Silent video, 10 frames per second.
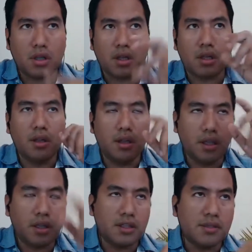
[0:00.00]
in,
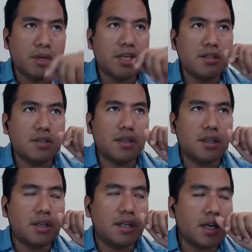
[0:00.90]
in Spanish uh,
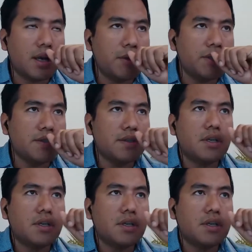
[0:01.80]
that happens.